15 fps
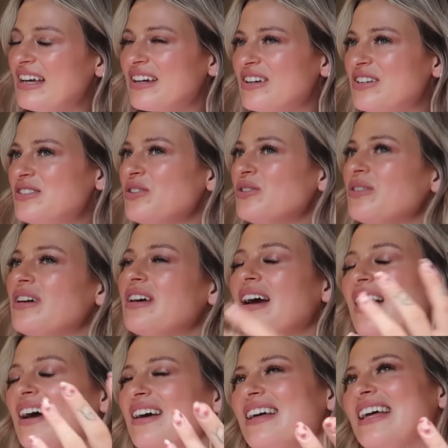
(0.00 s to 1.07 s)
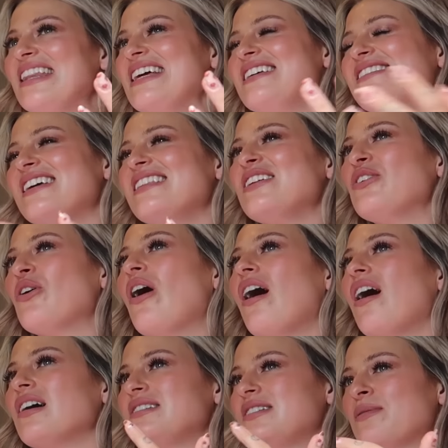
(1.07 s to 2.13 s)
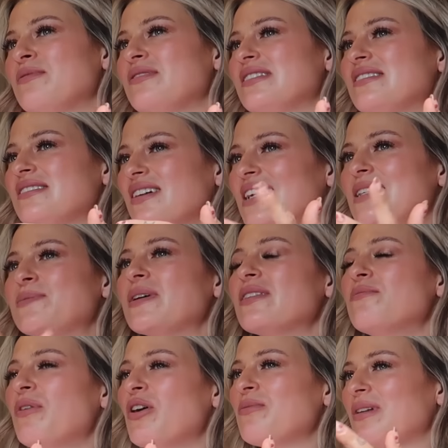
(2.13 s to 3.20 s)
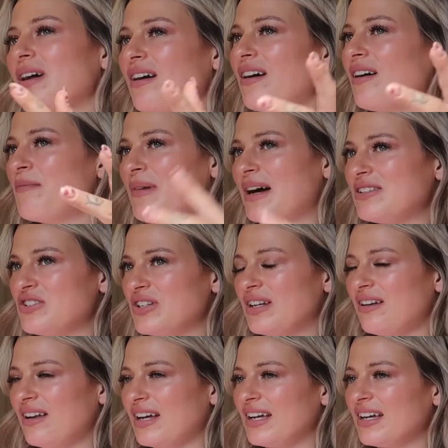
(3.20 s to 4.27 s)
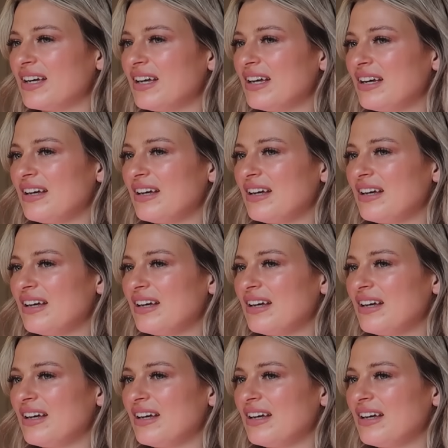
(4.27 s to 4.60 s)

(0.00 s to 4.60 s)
Because they say that your heart doubles in size, but at the moment I can't imagine like